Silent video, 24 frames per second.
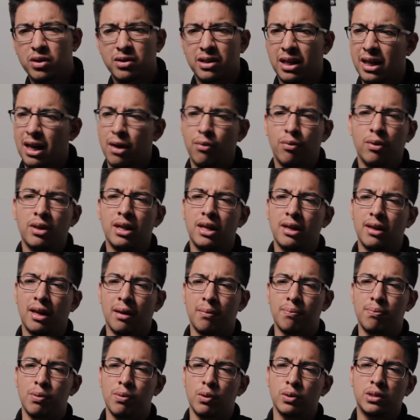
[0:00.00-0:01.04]
Like it really like
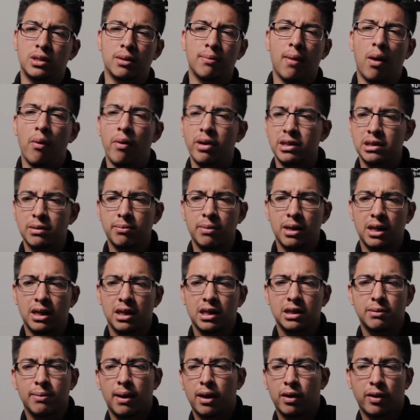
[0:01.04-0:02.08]
boosted my resume because
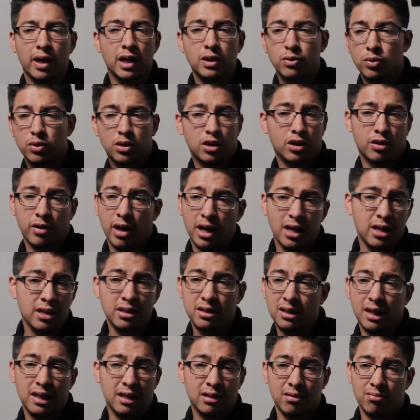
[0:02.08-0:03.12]
my grades weren't the greatest,
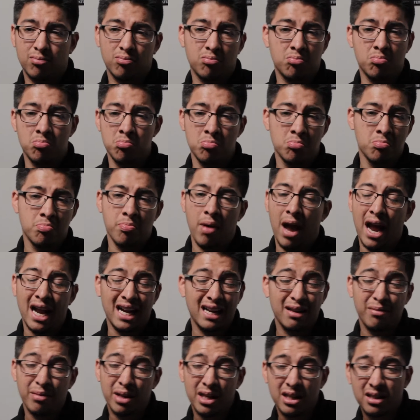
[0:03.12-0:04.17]
like by any
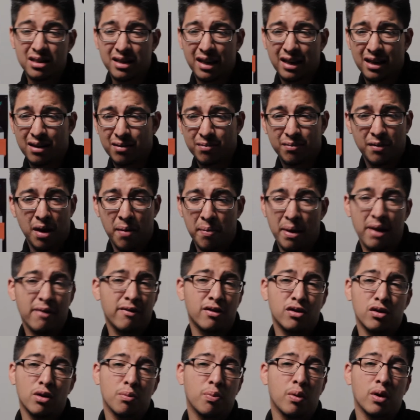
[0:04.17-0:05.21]
means. Like I'm not even a
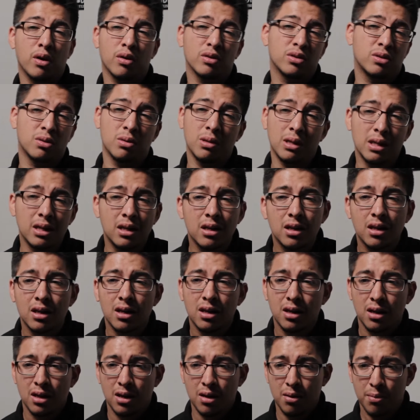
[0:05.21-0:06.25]
3.0 student,
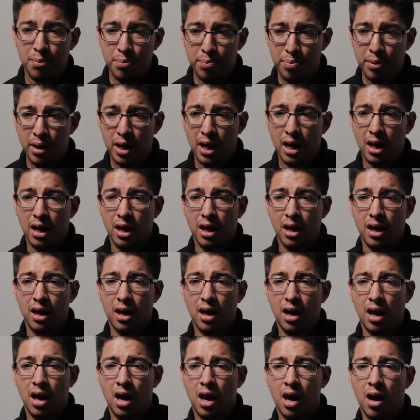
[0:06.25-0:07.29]
but
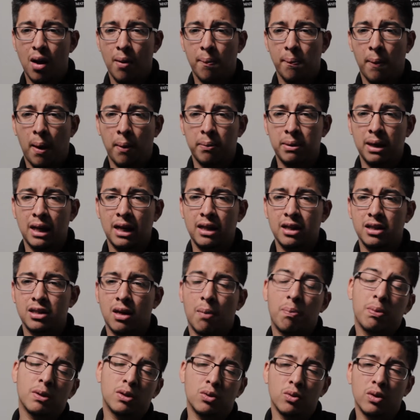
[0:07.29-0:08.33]
um, I'm getting these
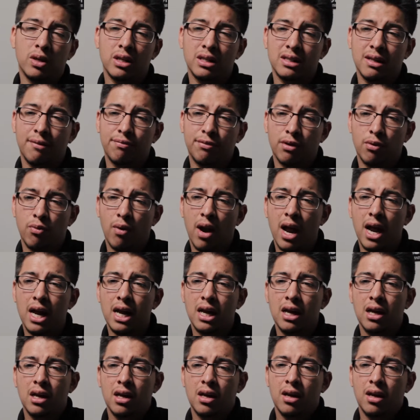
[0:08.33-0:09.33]
opportunities left and right.